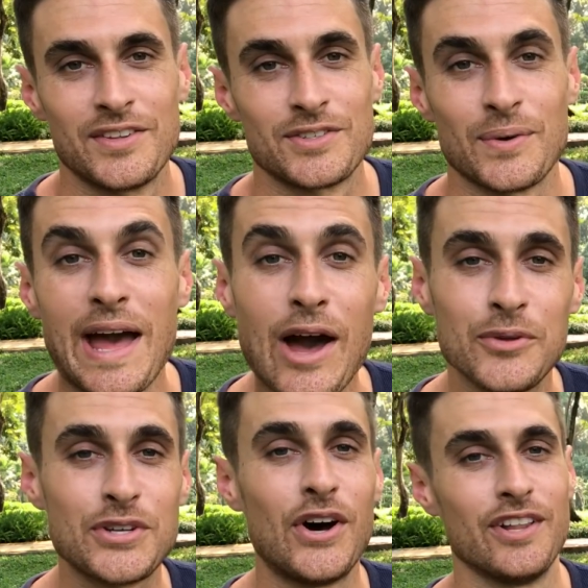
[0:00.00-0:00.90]
So how
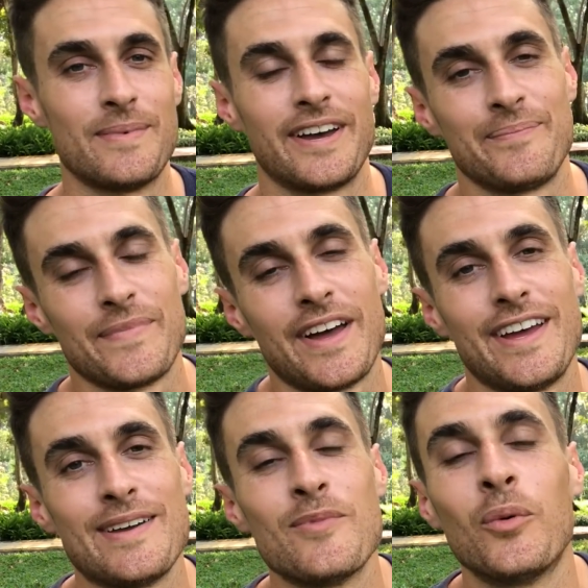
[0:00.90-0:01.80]
tall am I?
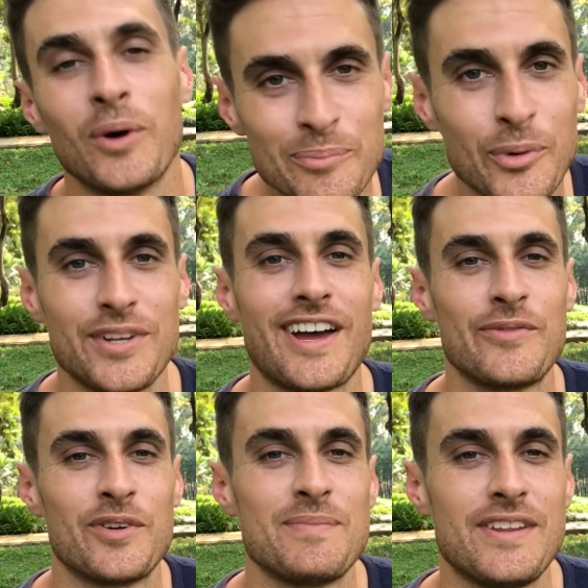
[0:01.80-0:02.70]
I am
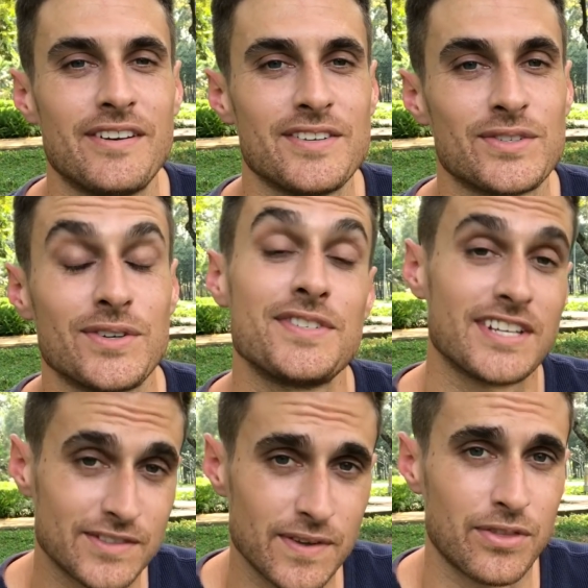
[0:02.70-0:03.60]
1.91 meters or
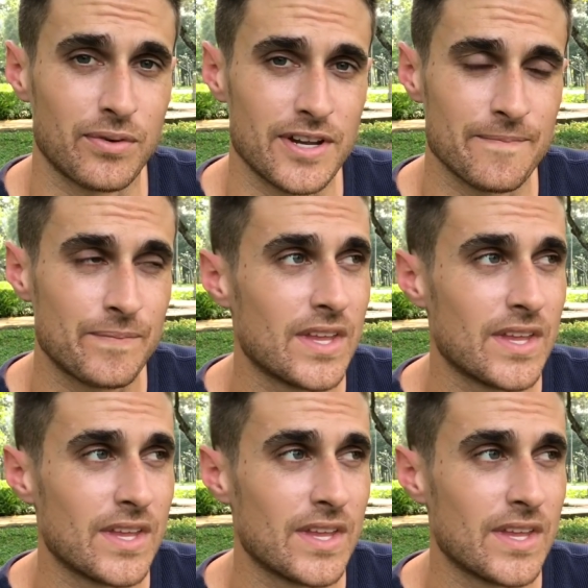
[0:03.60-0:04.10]
6'3".